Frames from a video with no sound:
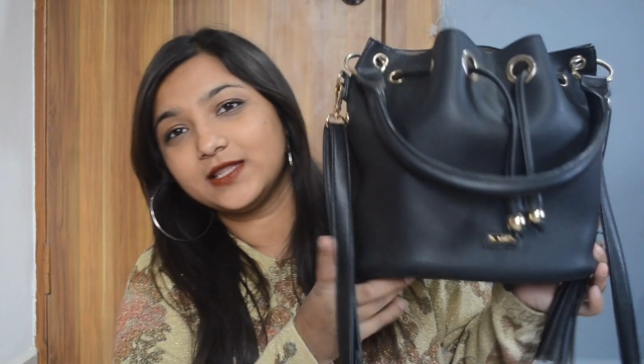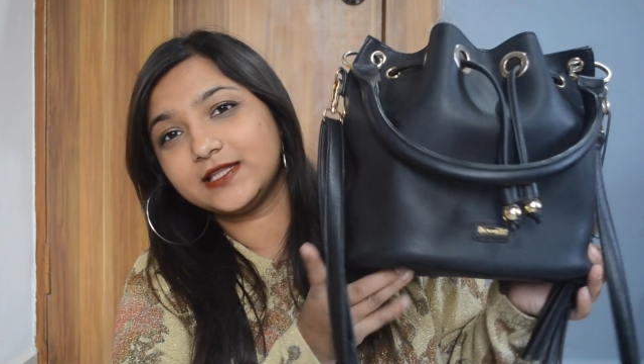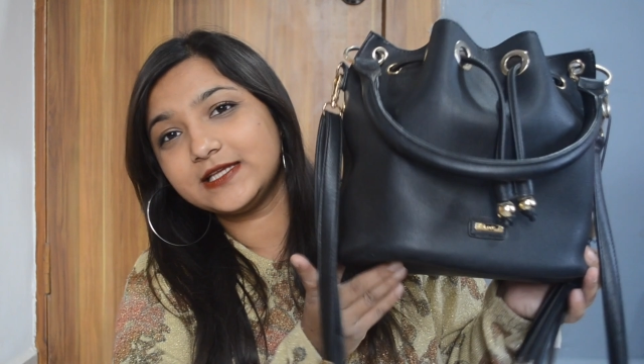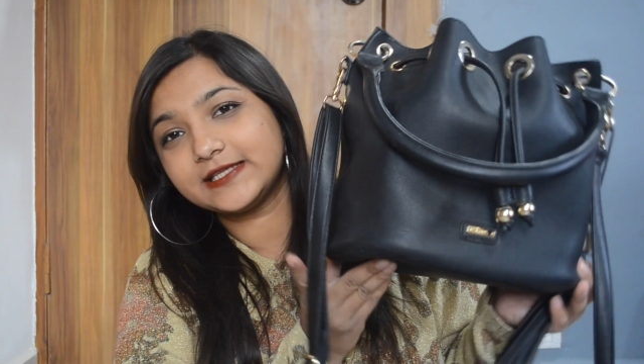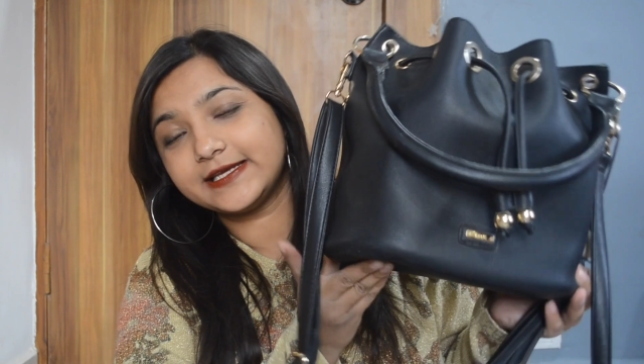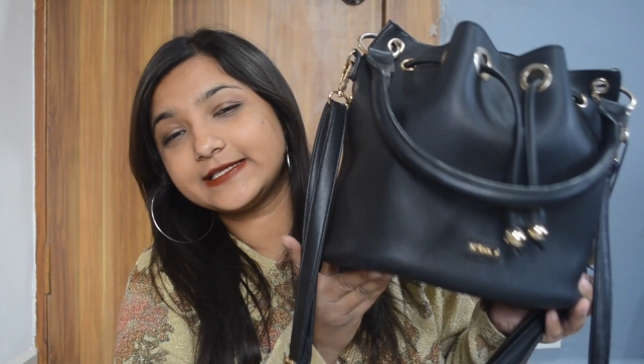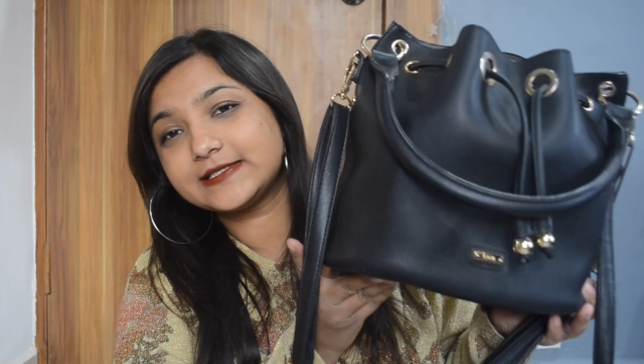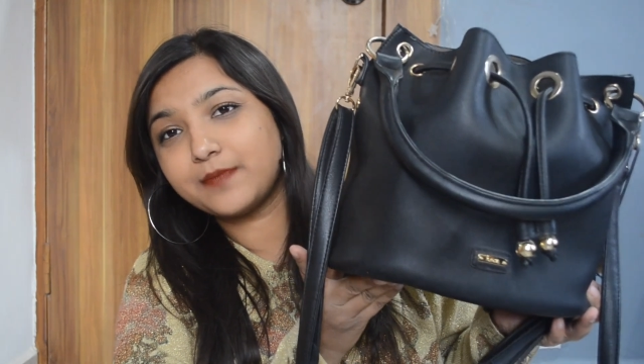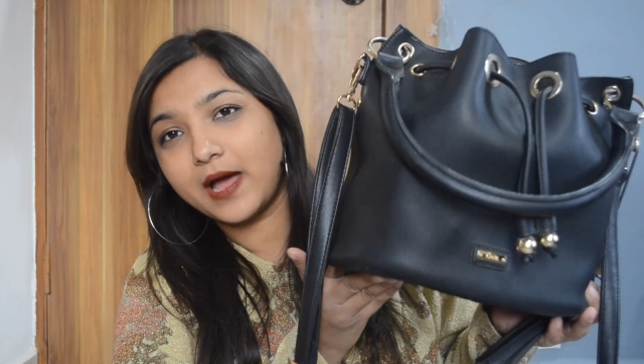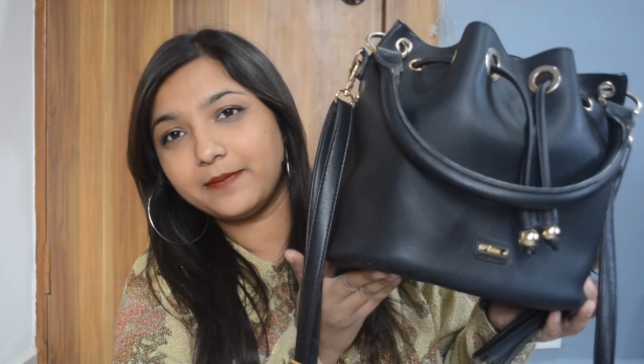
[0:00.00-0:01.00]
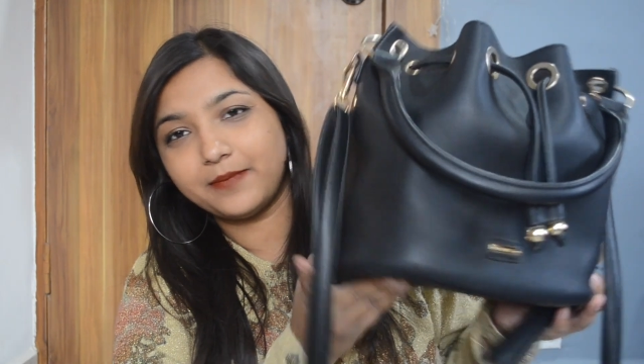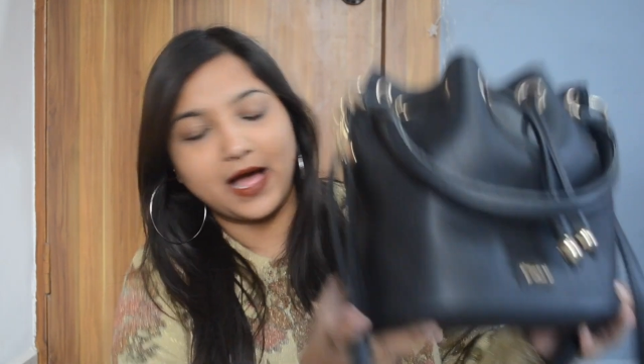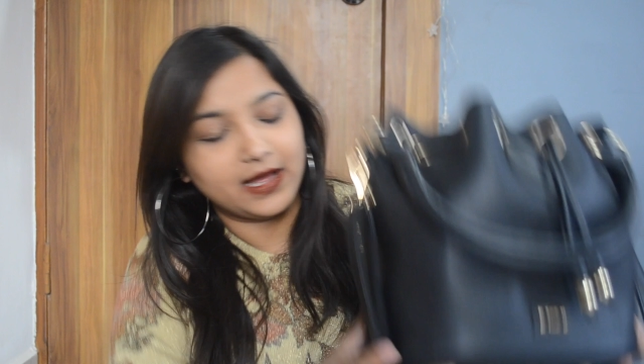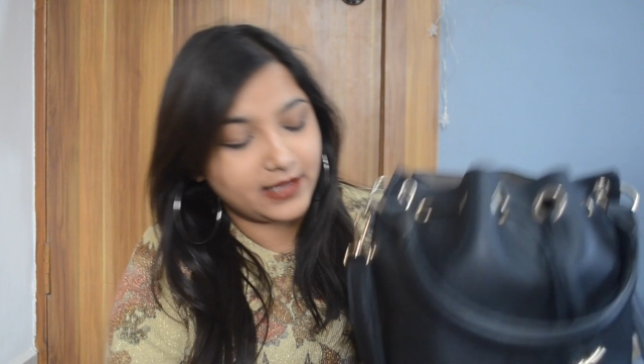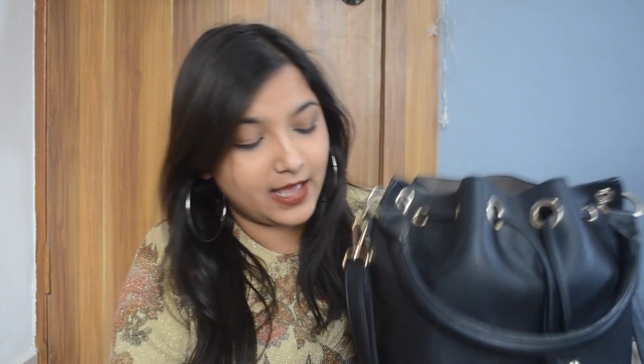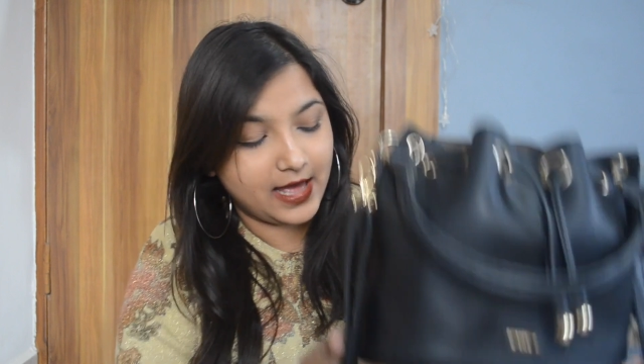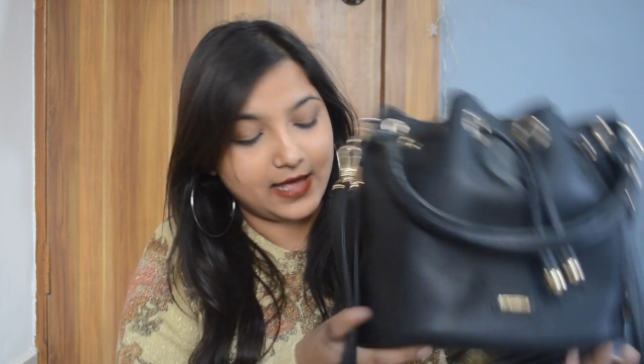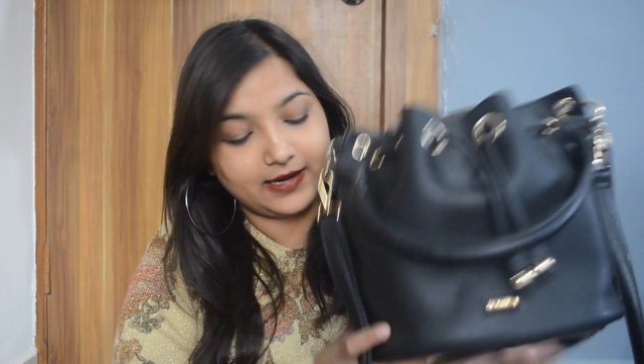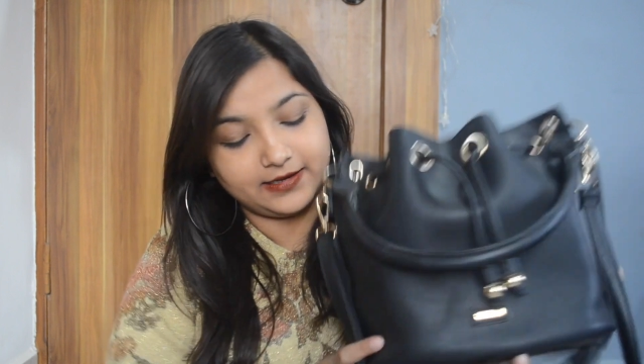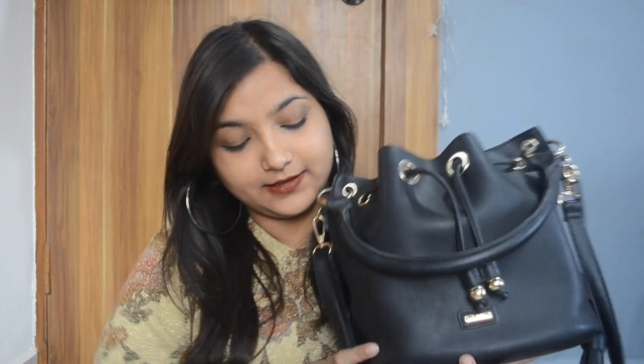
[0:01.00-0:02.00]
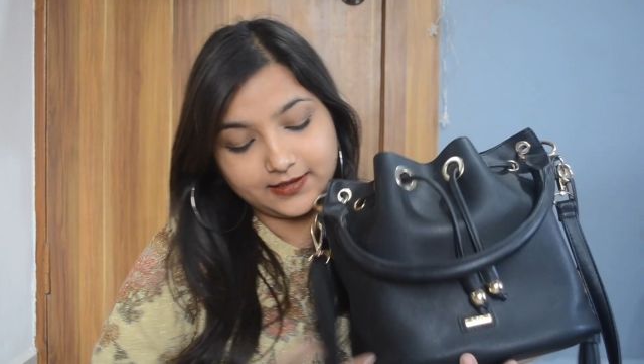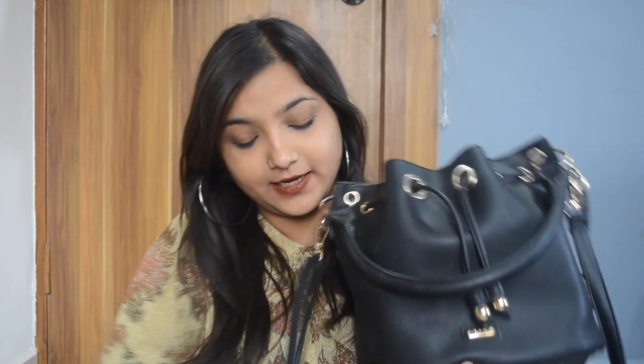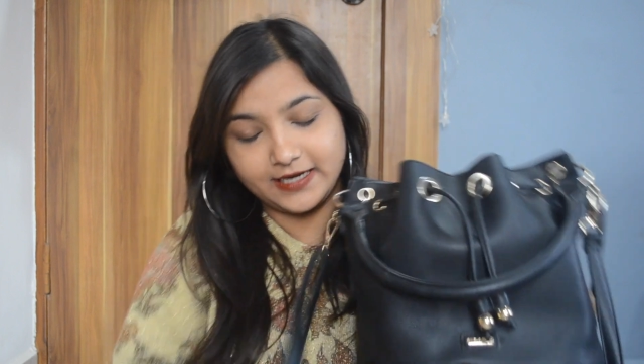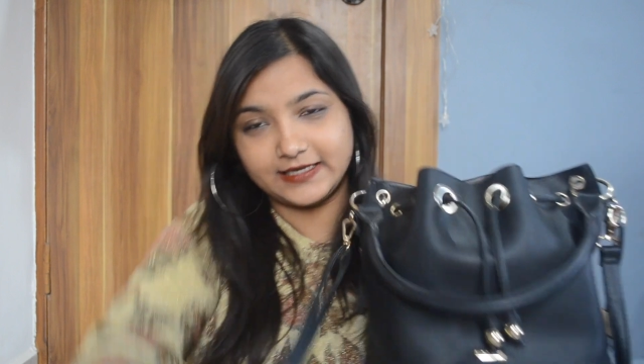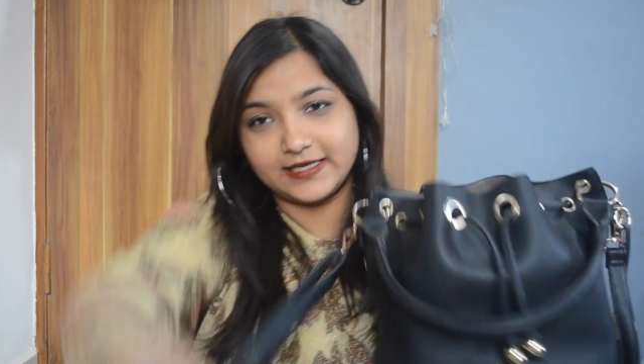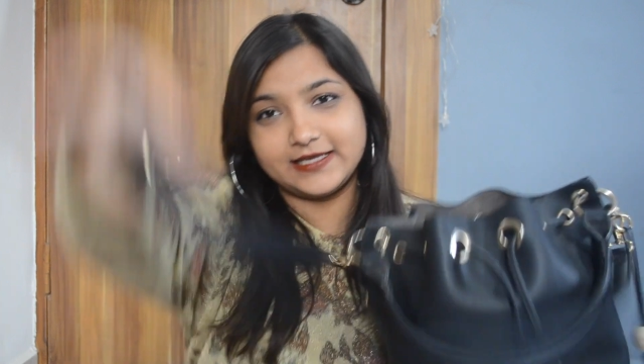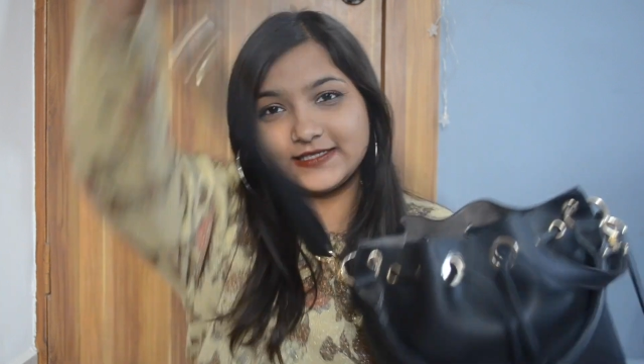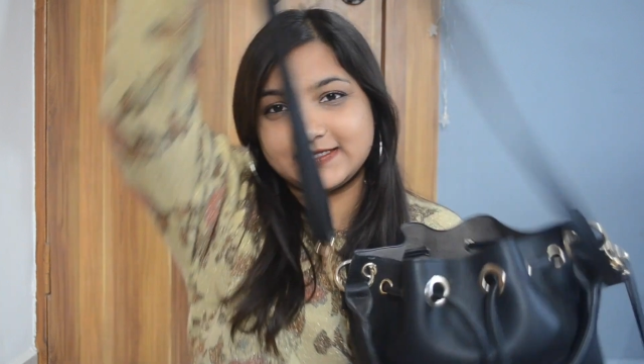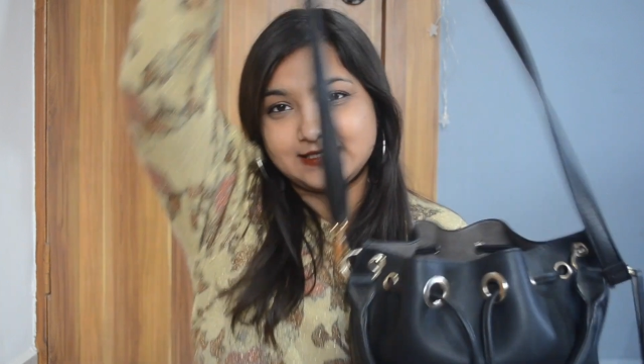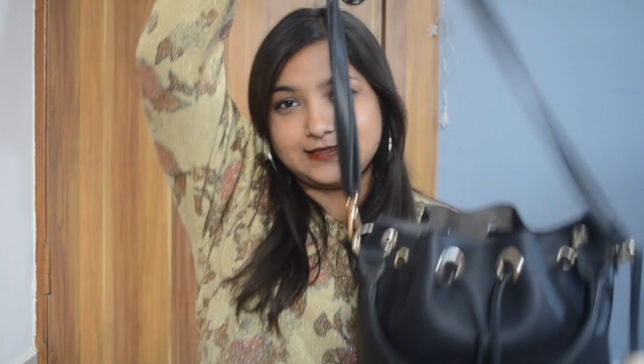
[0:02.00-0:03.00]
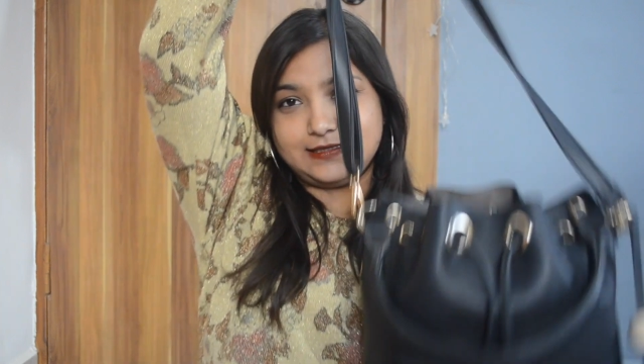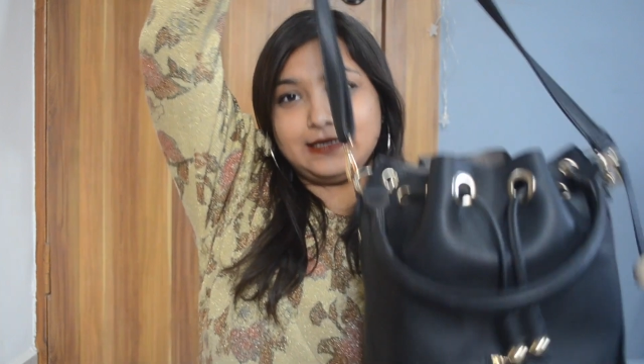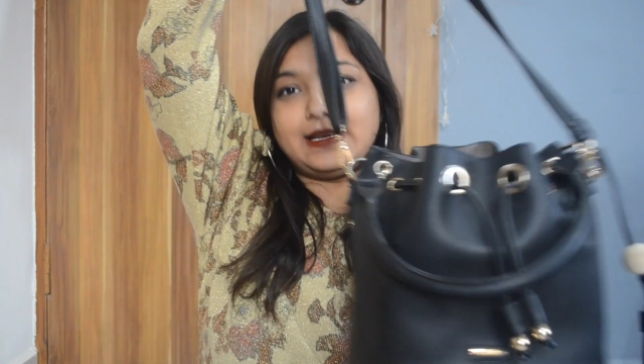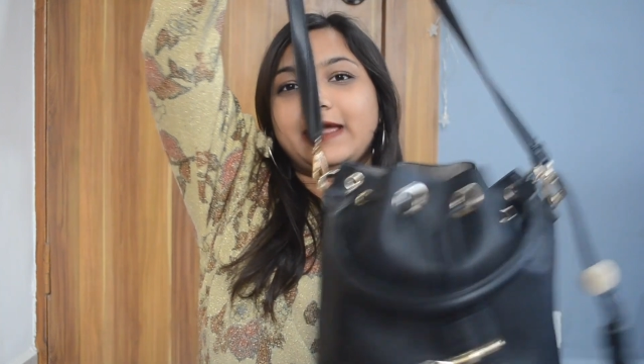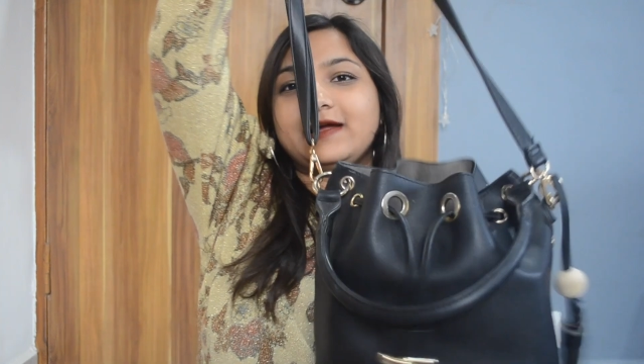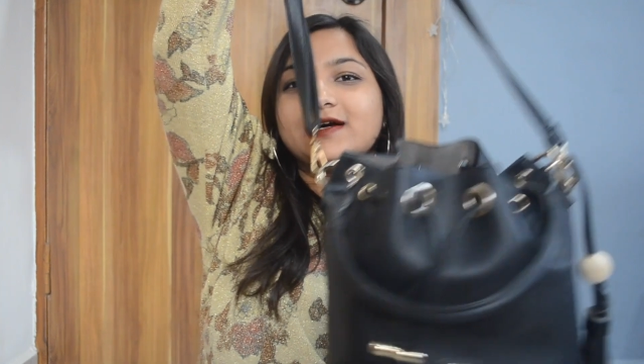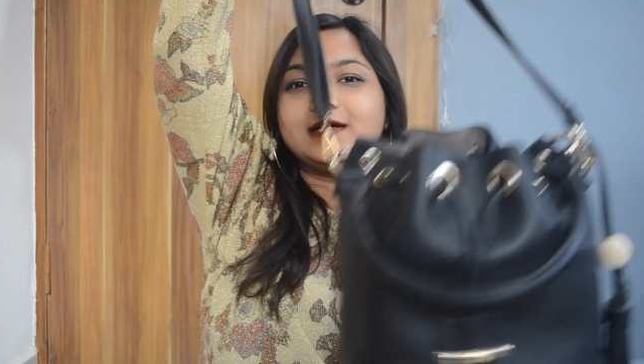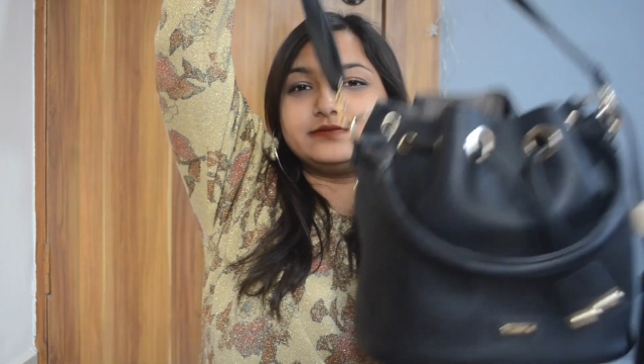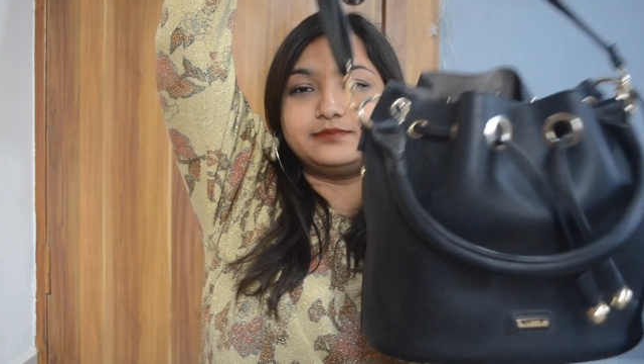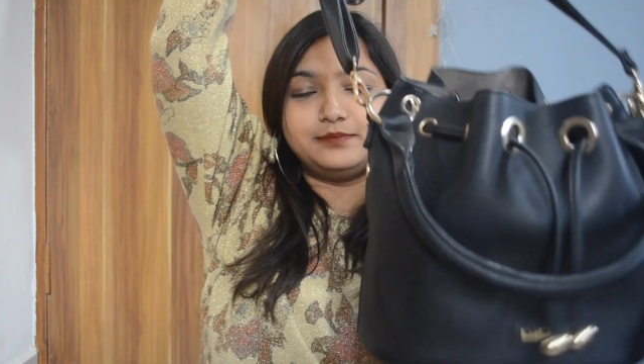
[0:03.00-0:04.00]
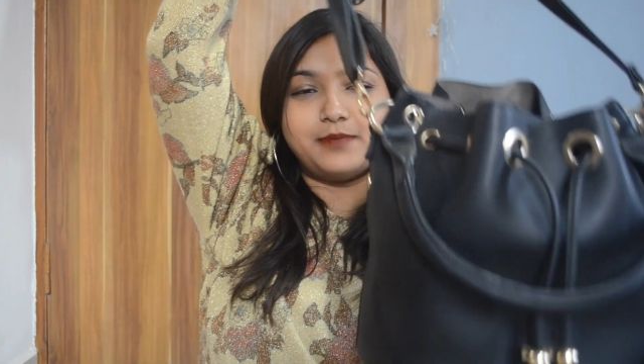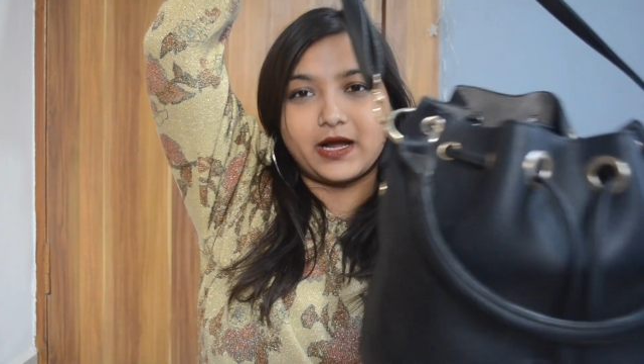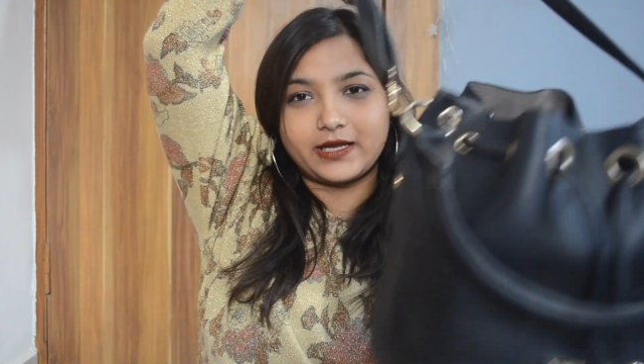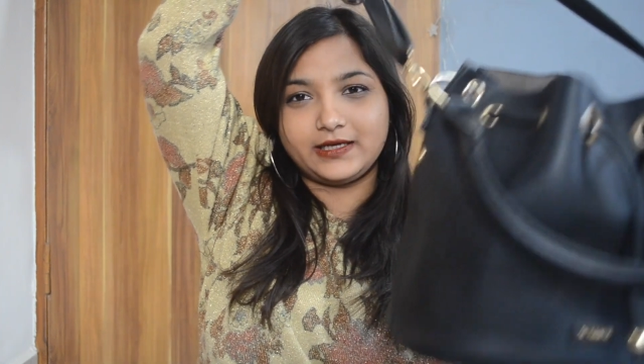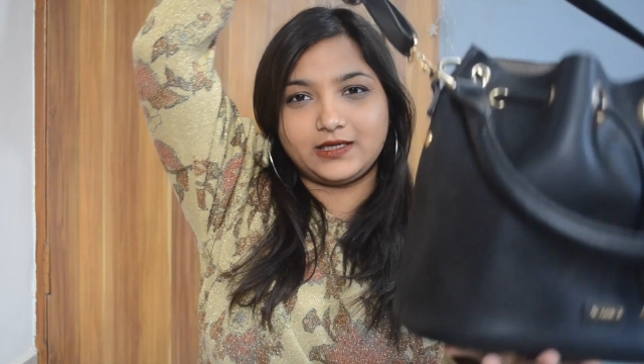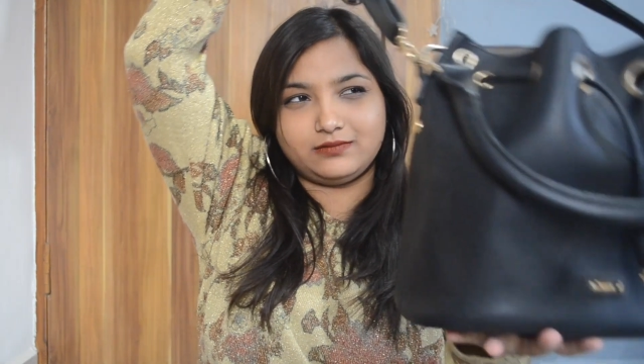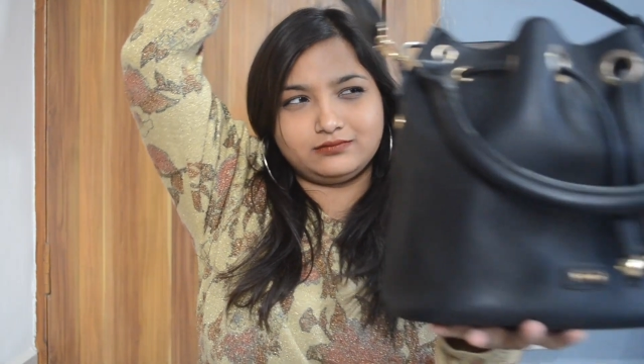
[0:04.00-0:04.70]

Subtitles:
This is my bag and it is like a bucket